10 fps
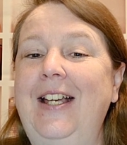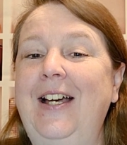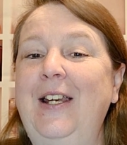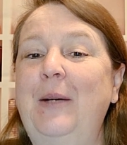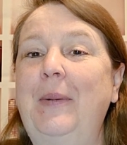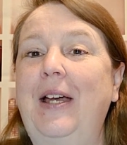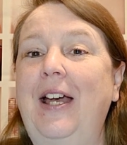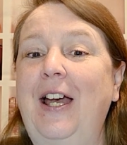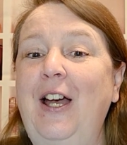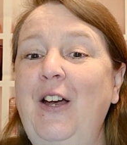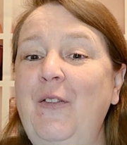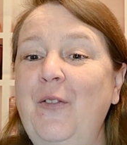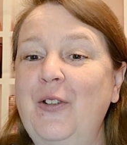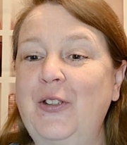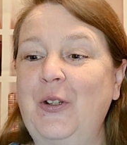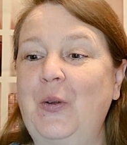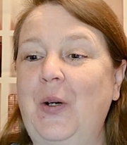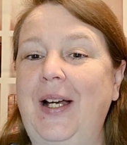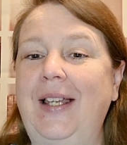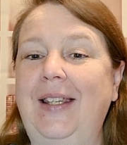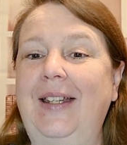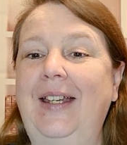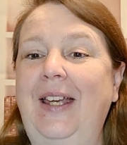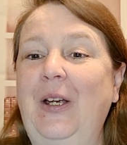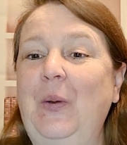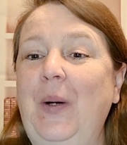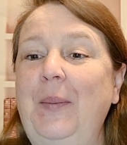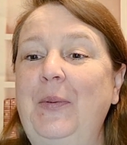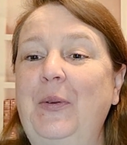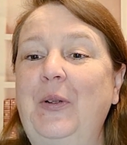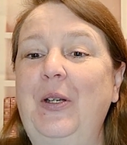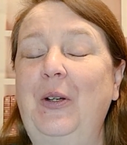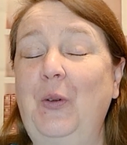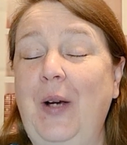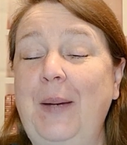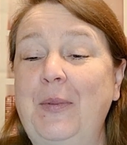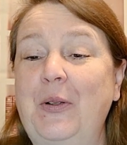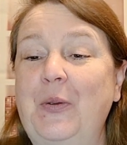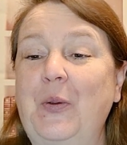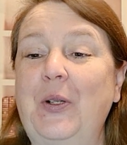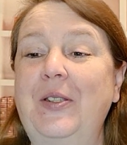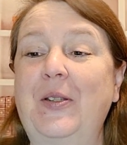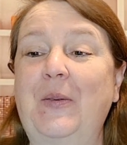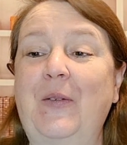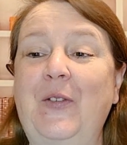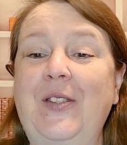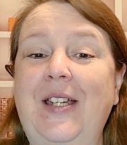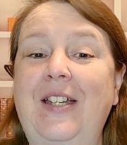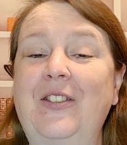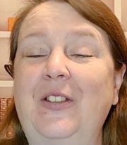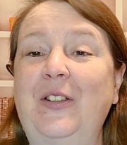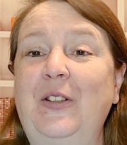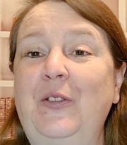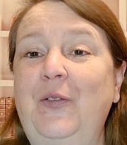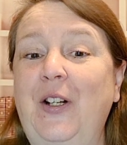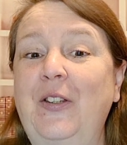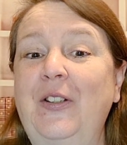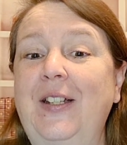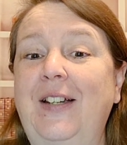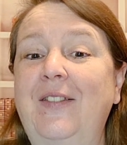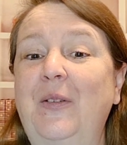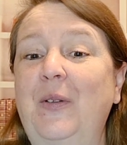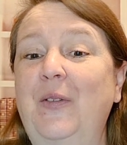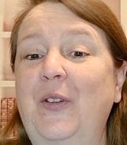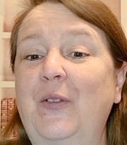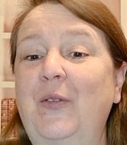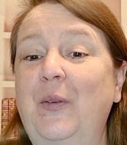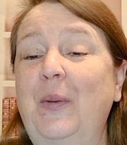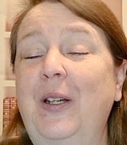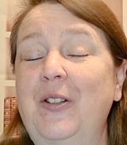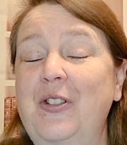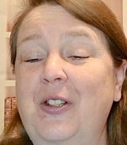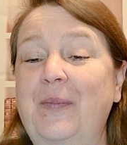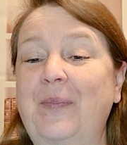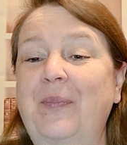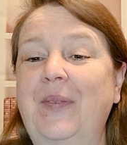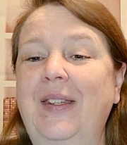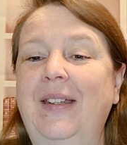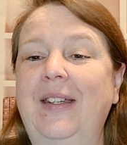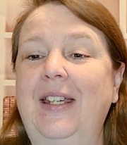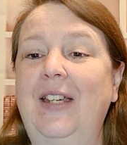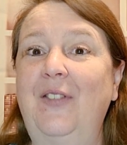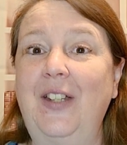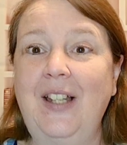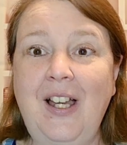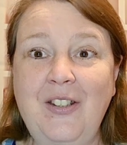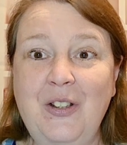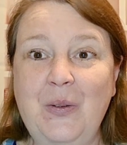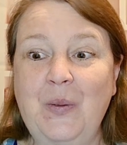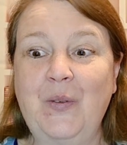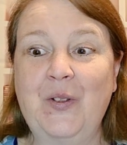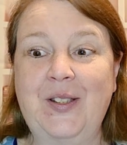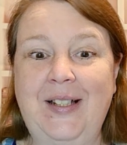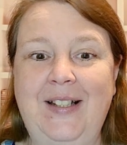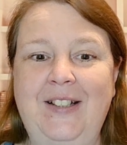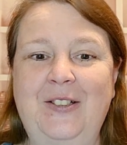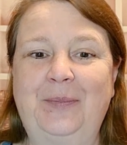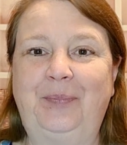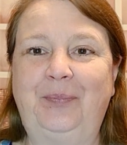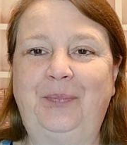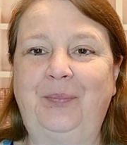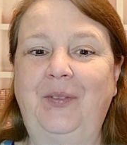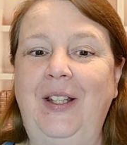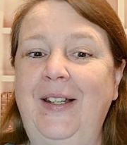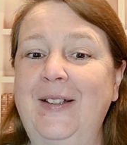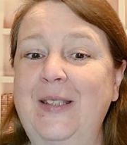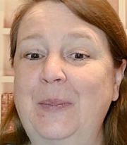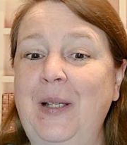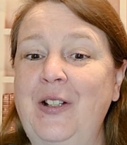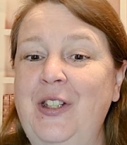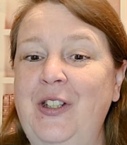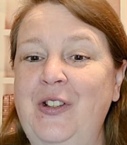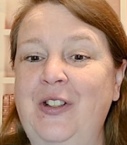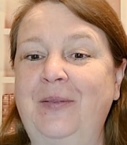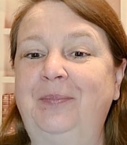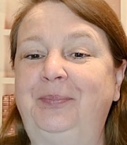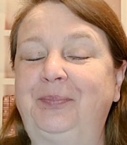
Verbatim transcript: got up ever so quietly and crept, crept towards the river's edge a little farther down the river from Kirsha. If he got to the river's edge, he could splash Kirsha,